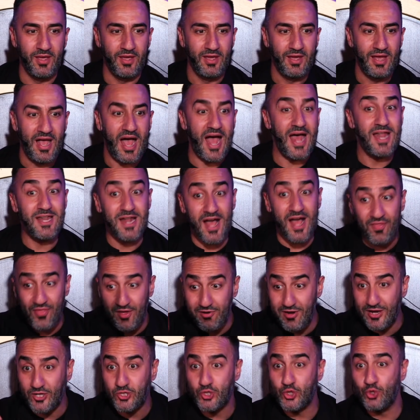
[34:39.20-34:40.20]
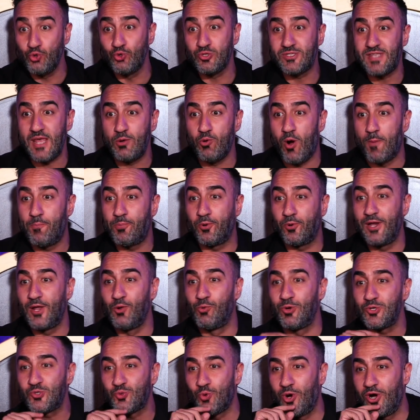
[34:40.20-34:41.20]
Another excuse they were pulling
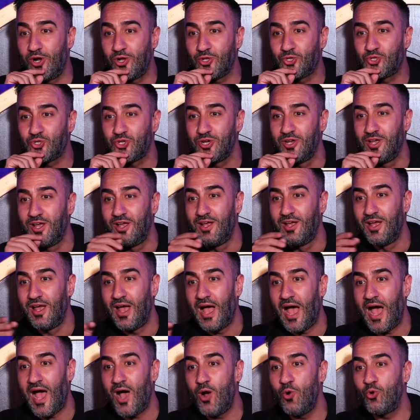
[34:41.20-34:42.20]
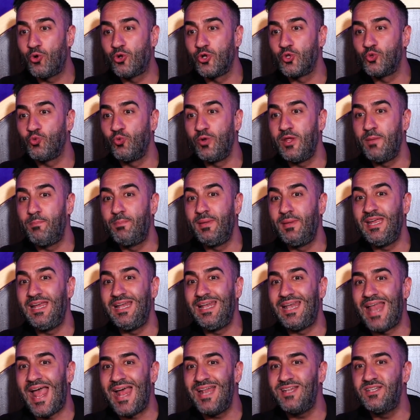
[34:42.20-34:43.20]
was what? How could we be
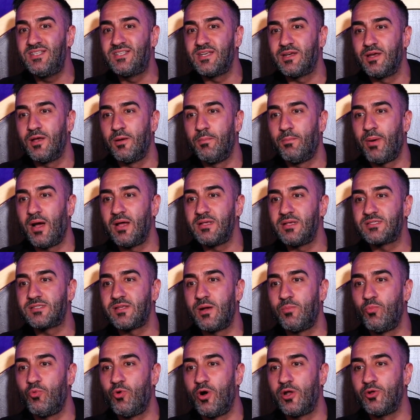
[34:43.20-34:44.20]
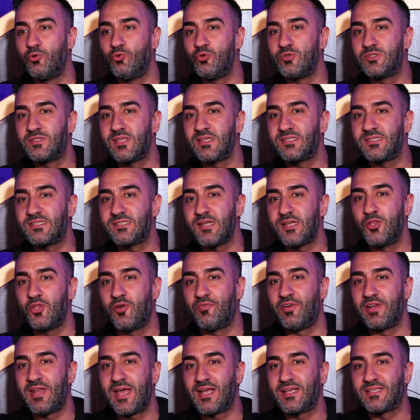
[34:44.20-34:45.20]
led by someone who's the son
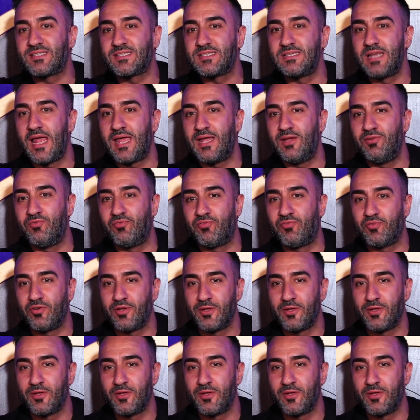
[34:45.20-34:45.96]
of an ex-slave?